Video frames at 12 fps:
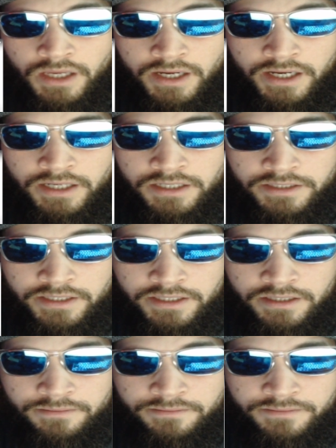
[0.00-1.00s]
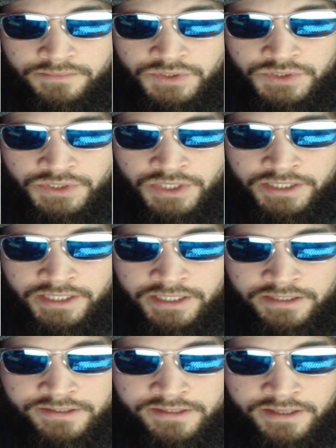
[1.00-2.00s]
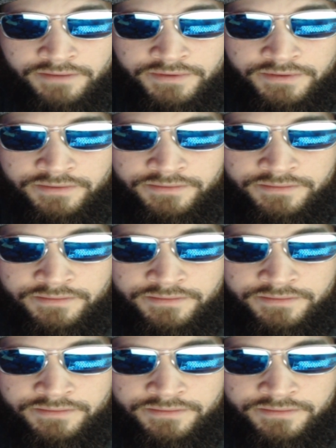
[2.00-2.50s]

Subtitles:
I looked that up. John 8:7.